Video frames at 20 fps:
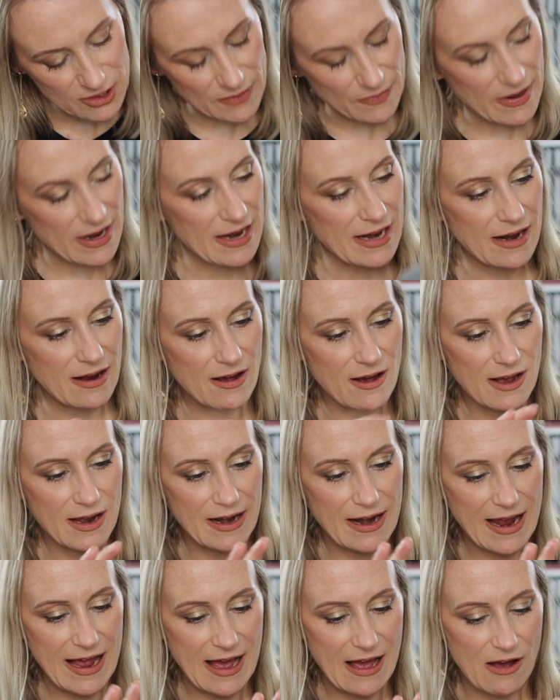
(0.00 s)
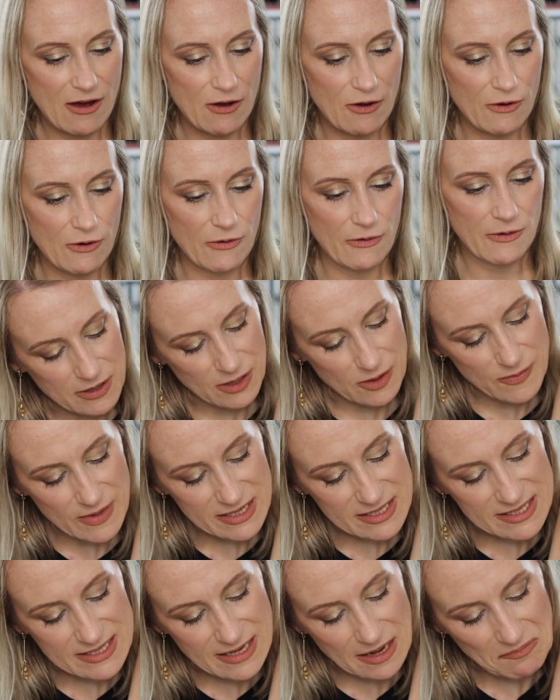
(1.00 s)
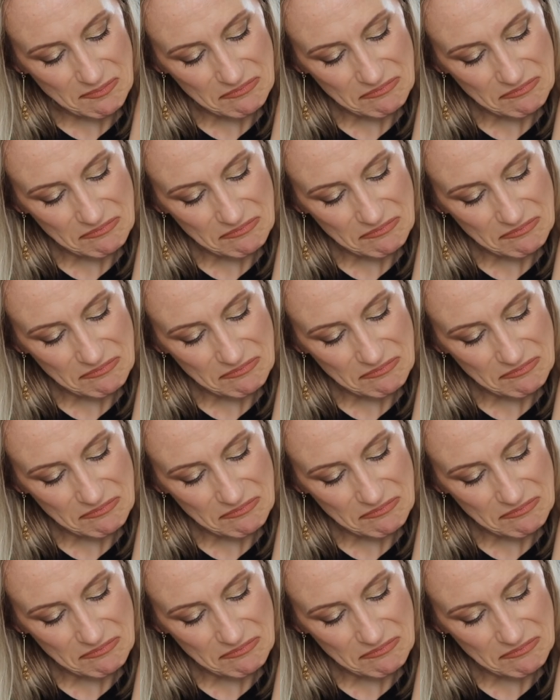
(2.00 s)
depending on how you mix them.